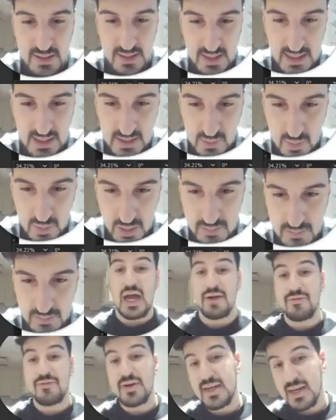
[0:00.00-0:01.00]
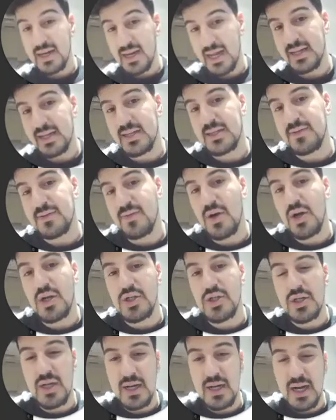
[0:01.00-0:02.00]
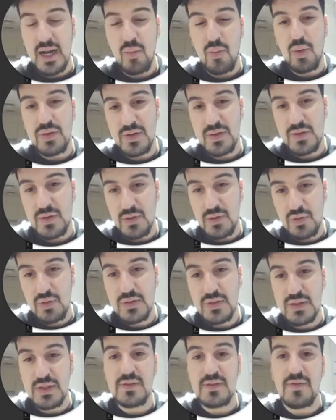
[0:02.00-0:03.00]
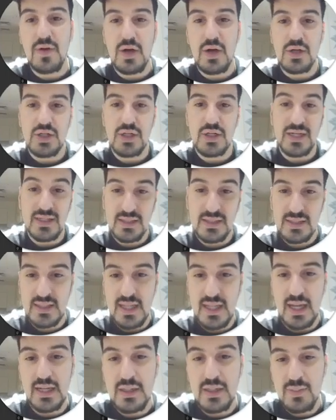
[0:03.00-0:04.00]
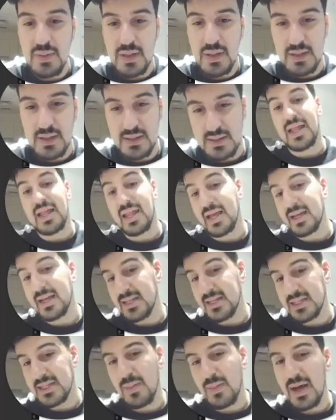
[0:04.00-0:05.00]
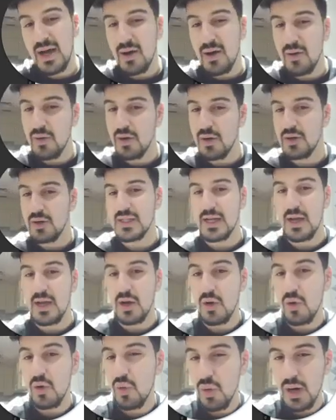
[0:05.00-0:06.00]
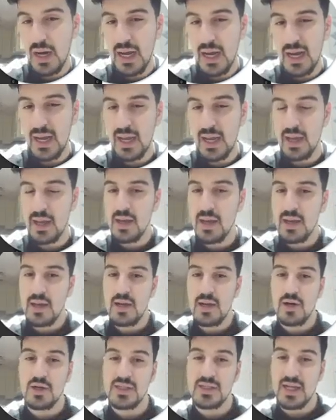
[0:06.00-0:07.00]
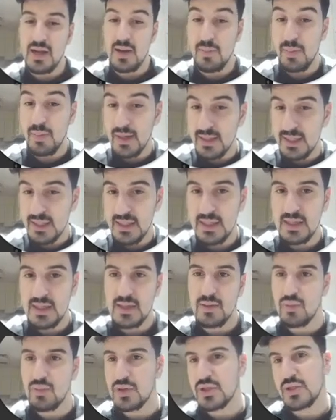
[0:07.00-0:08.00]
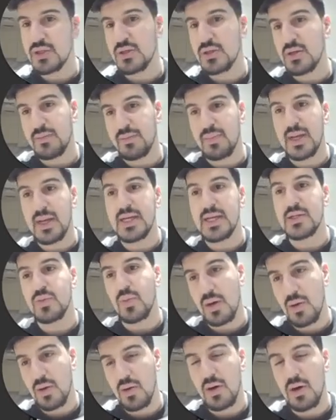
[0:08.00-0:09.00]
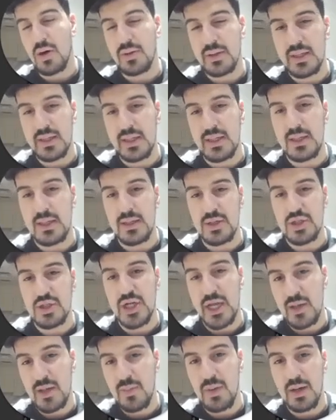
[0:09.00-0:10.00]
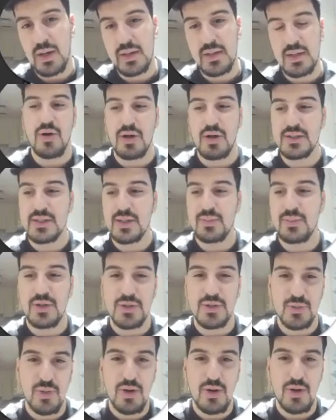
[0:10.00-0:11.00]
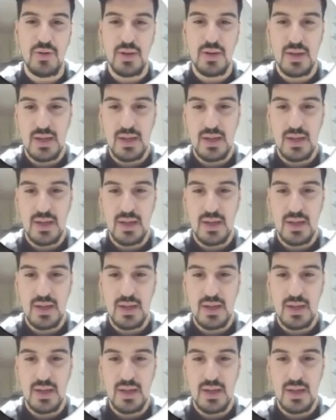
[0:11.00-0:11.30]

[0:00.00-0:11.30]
the next one, I really like this version, and I wanted to use this version instead because I like the smile. It looks like a cool guy, looks like a buddy, which plays well on the shake bud concept as well.